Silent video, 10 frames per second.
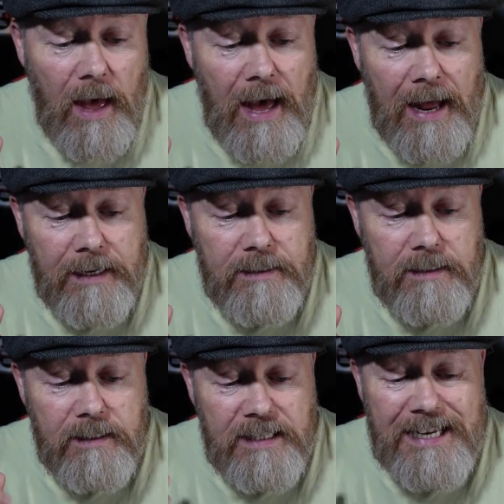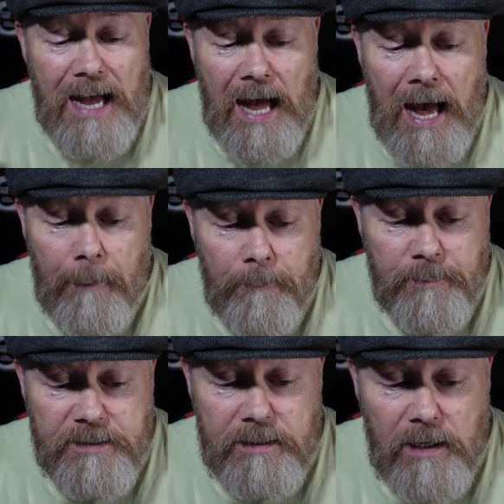And the
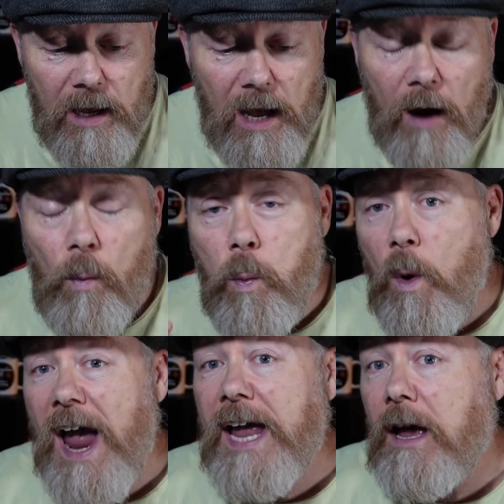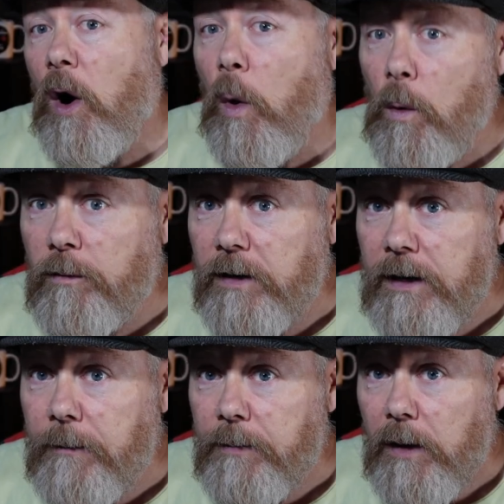amps are way over